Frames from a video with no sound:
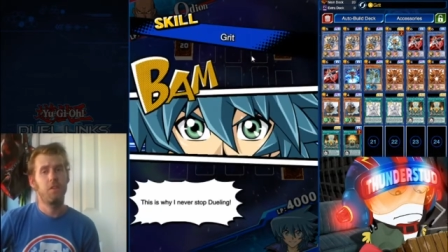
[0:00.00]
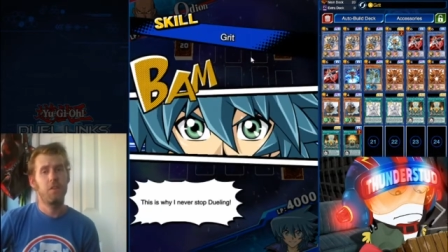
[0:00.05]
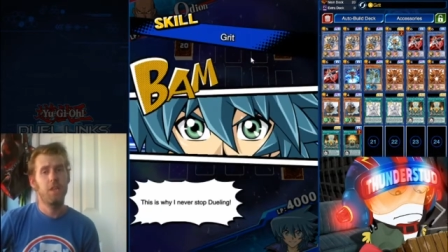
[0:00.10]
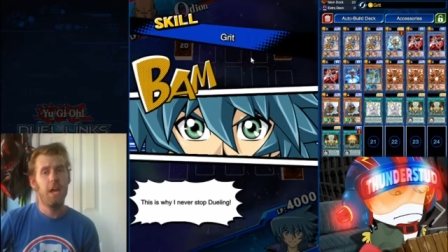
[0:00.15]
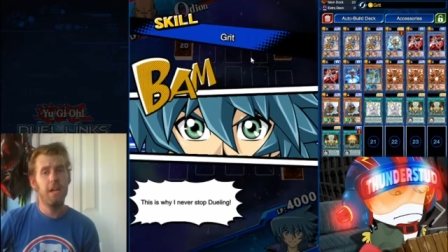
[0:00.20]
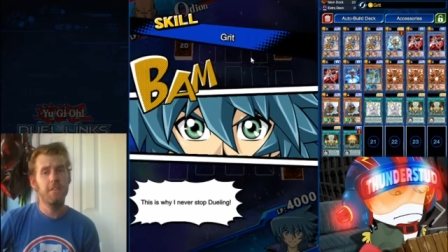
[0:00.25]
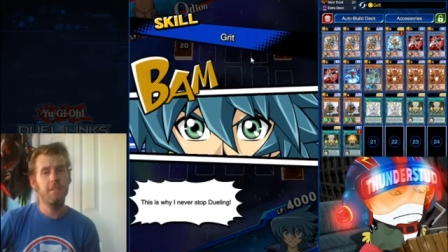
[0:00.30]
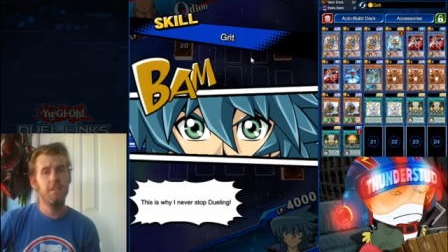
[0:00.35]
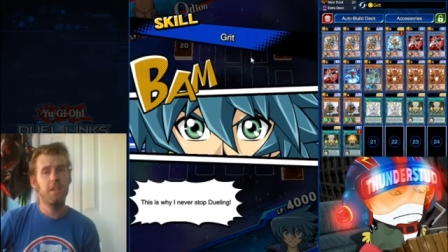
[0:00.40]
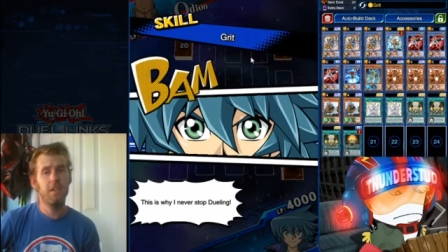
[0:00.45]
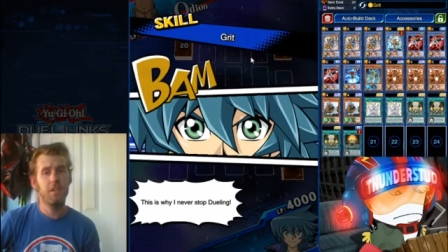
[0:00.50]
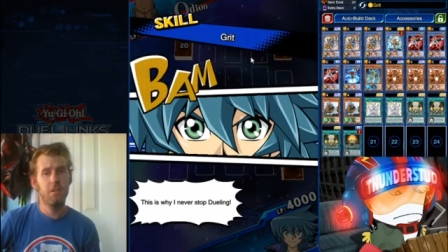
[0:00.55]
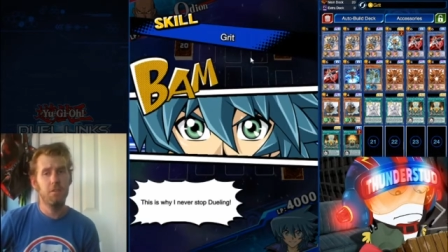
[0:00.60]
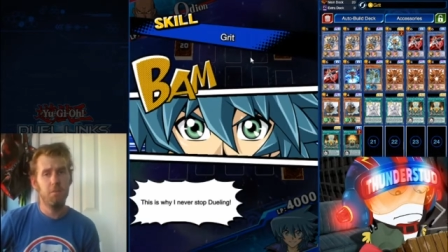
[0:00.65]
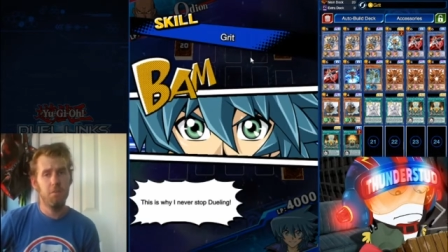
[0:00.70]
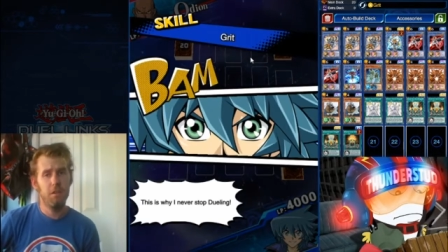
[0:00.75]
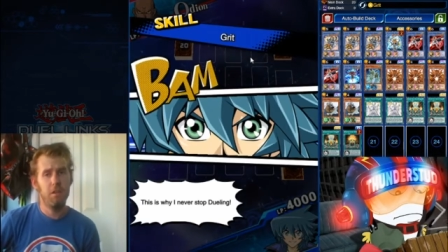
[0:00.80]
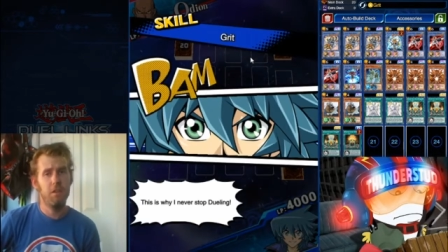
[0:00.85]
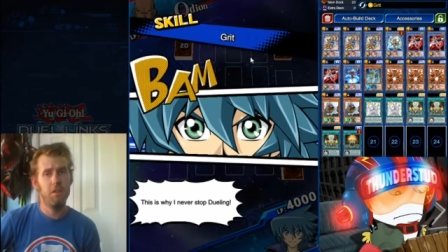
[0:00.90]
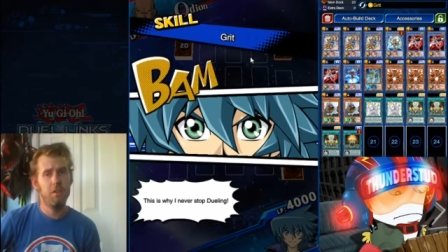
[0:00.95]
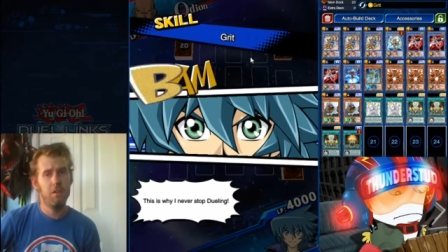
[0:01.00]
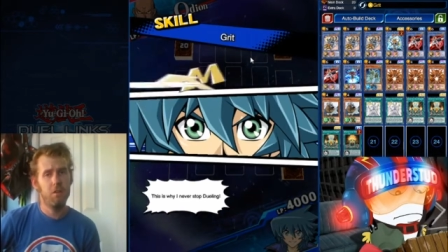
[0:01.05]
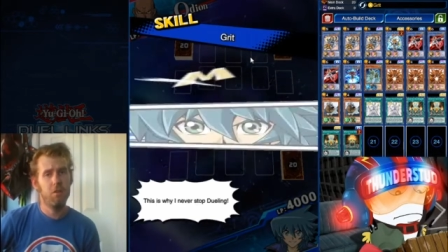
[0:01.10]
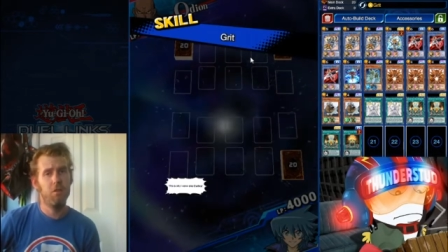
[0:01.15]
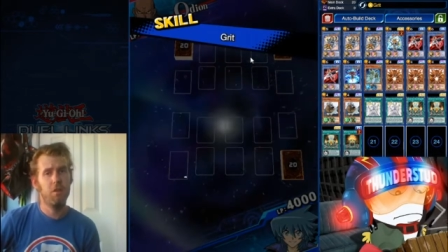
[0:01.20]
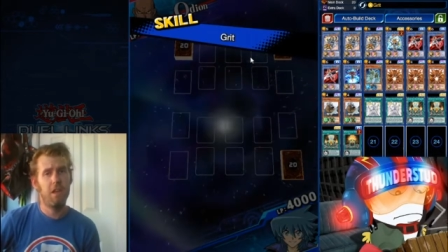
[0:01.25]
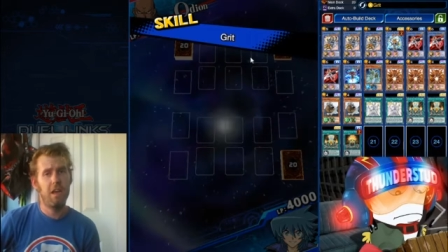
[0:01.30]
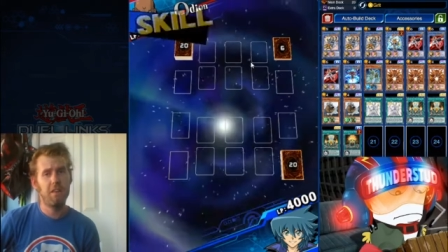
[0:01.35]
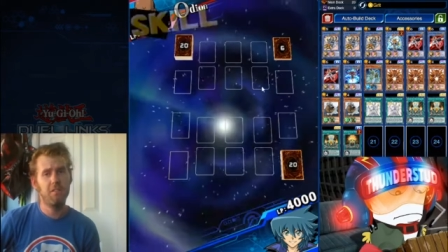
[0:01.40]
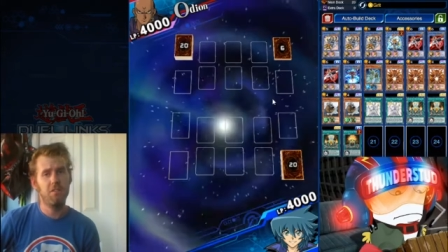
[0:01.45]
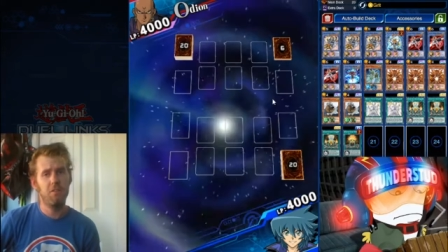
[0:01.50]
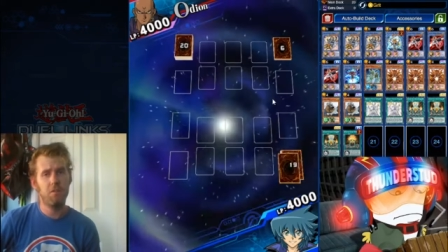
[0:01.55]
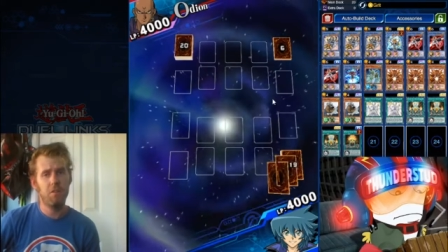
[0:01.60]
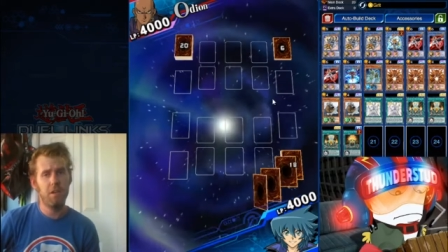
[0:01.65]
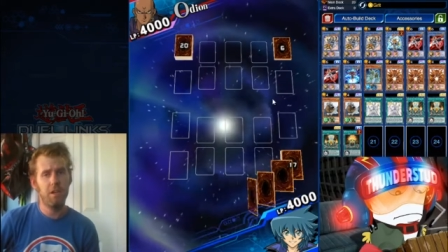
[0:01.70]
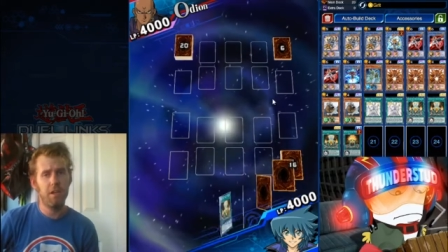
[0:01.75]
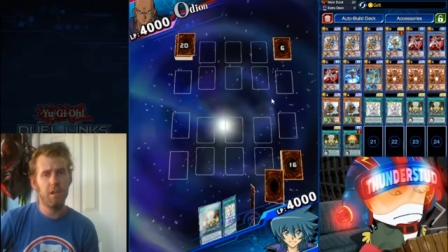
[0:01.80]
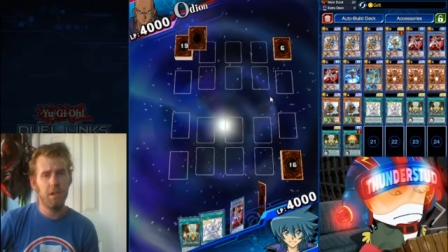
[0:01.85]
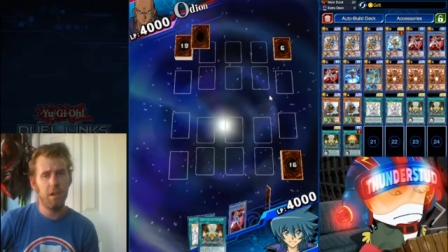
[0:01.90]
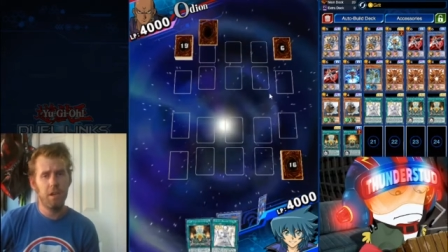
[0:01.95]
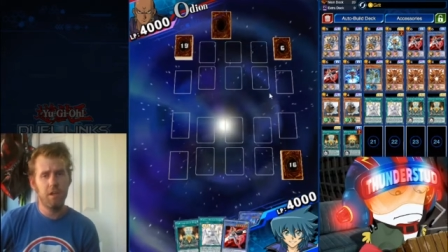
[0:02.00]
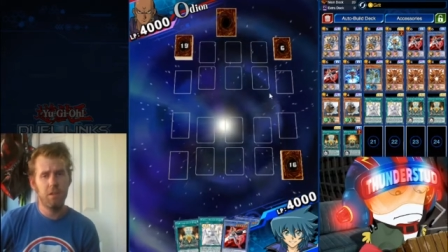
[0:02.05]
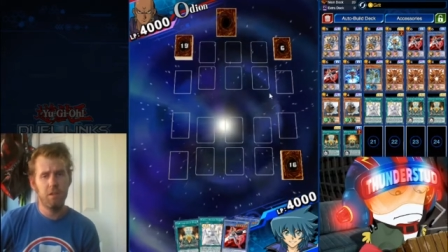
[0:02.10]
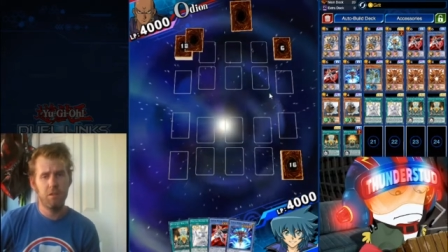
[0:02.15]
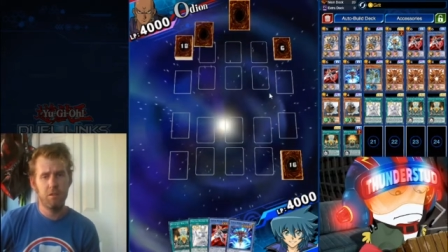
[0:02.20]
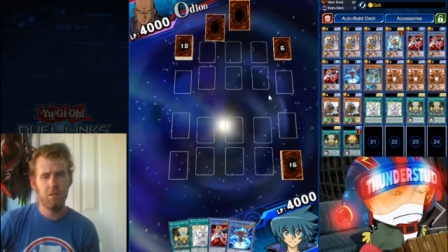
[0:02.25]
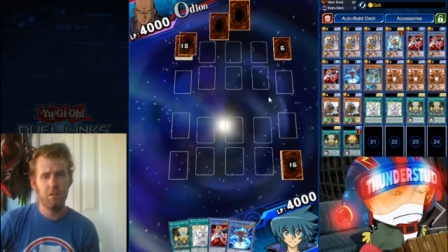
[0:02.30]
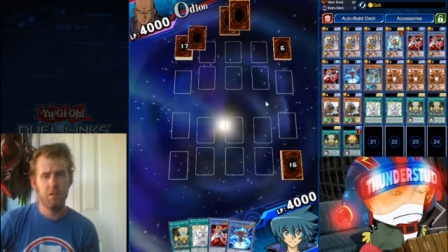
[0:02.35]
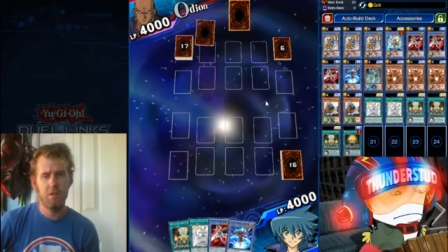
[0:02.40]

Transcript: That's how you really utilize Grit, guys.